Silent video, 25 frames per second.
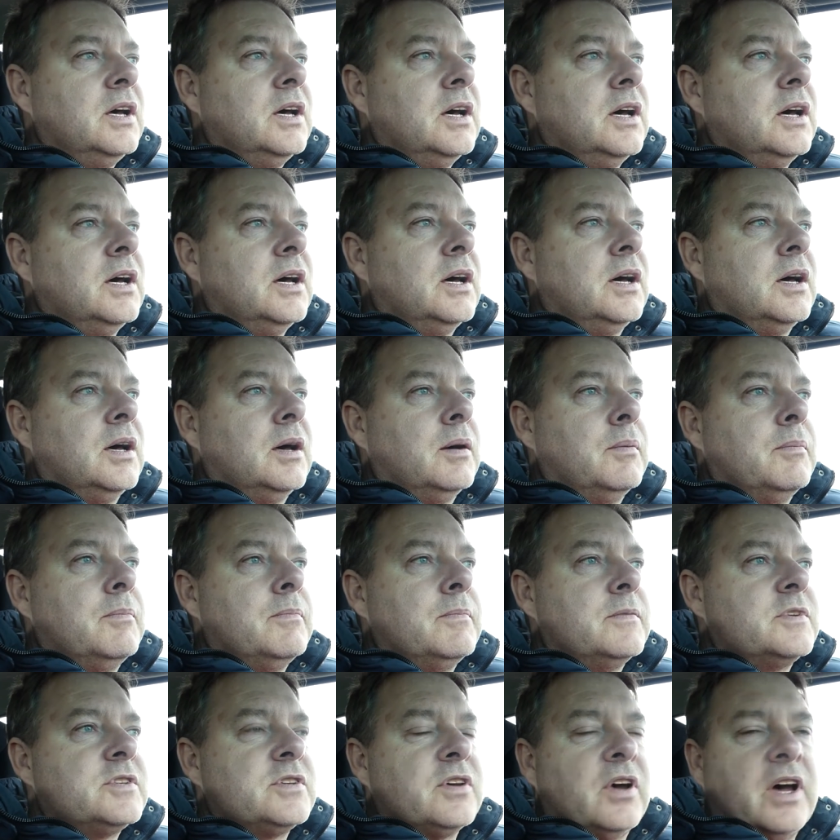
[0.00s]

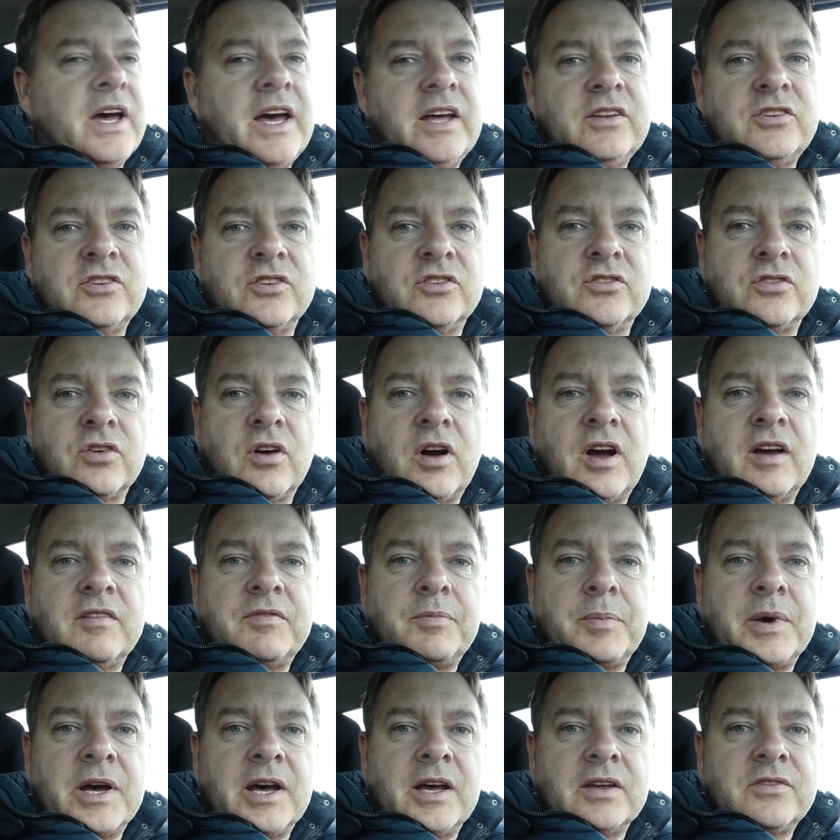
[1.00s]
So I had to
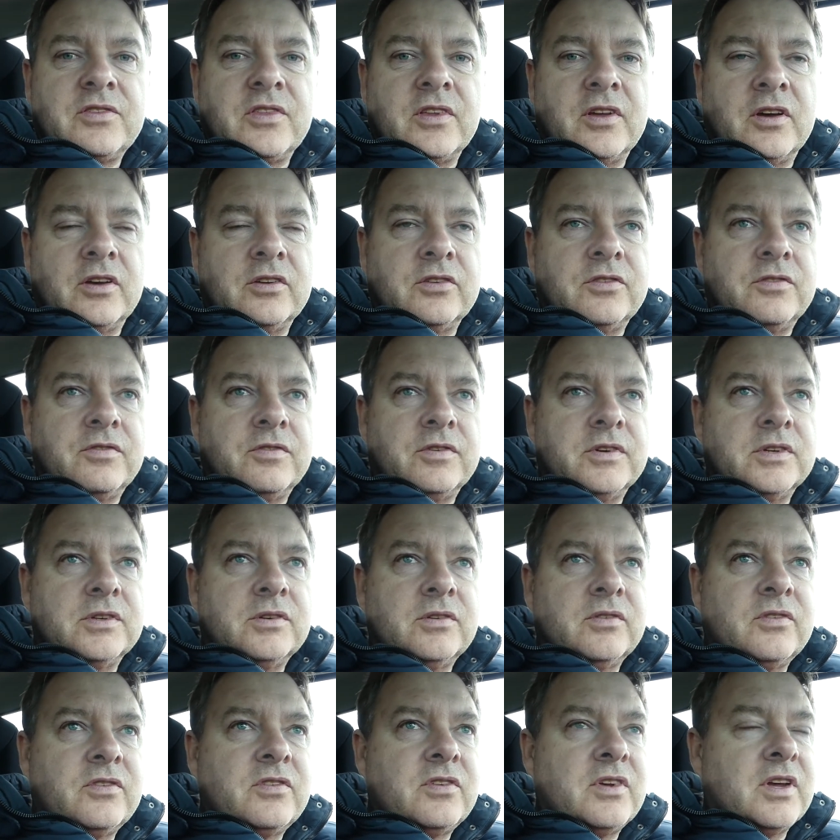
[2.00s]
drive past those
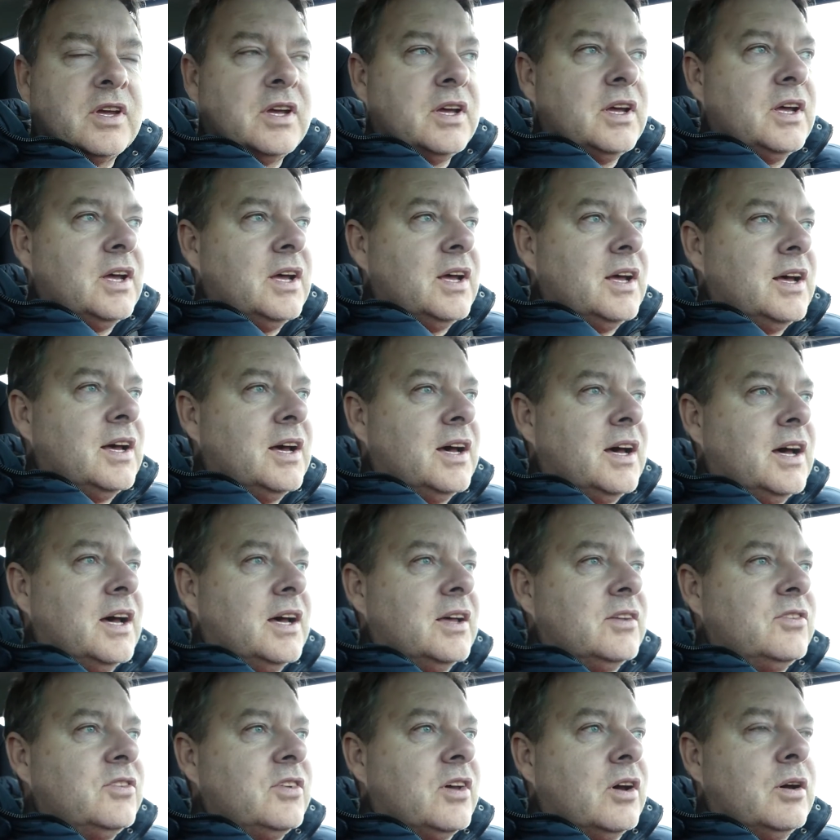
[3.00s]
fields.
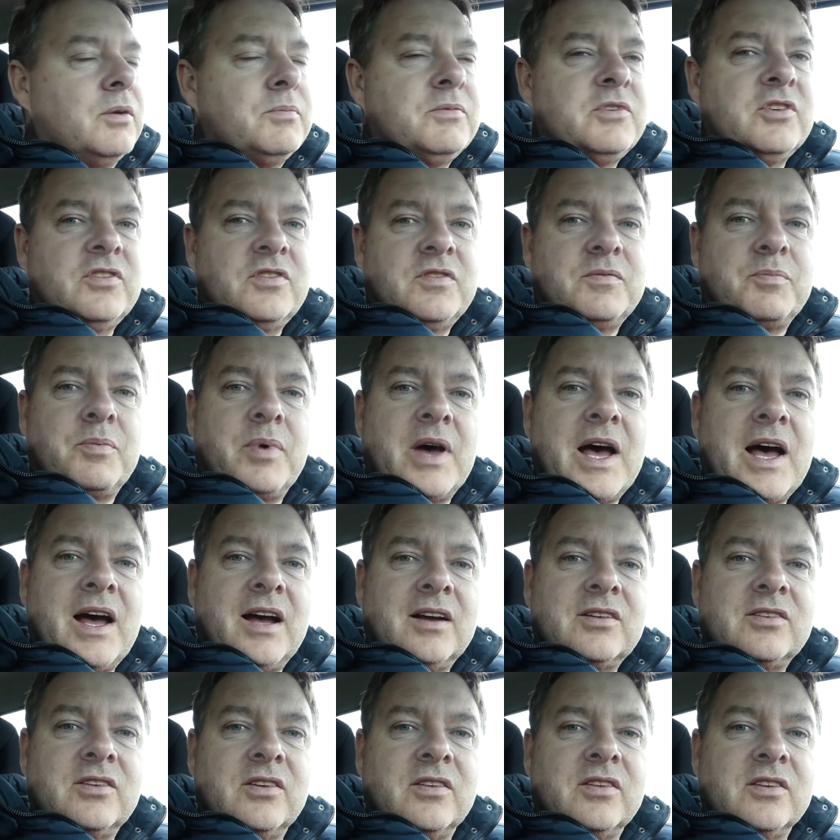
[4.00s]
So I'm just
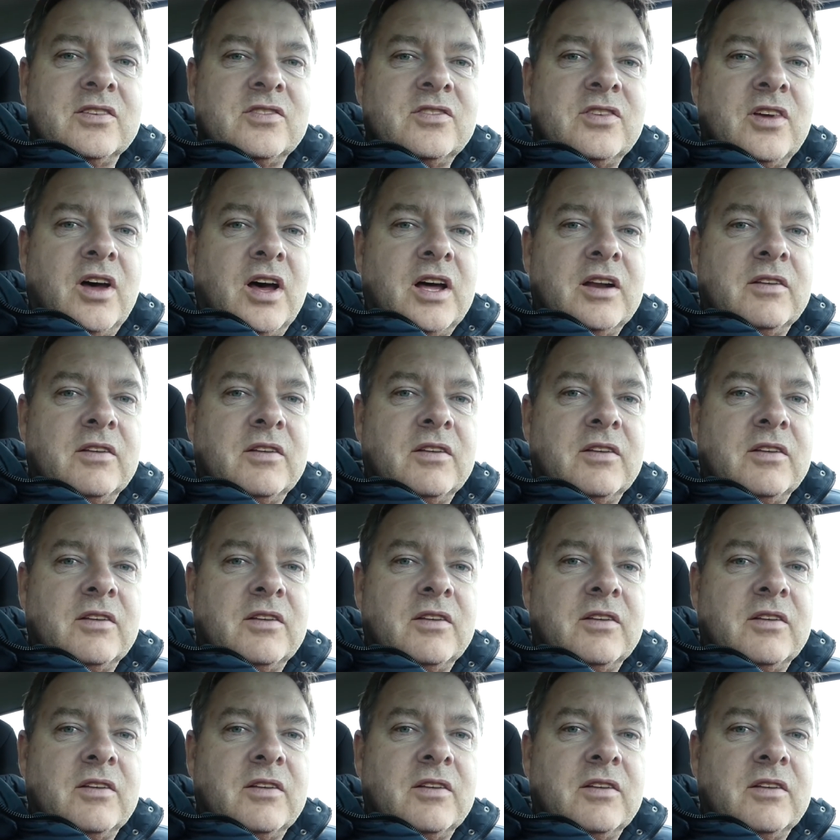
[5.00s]
parked on the side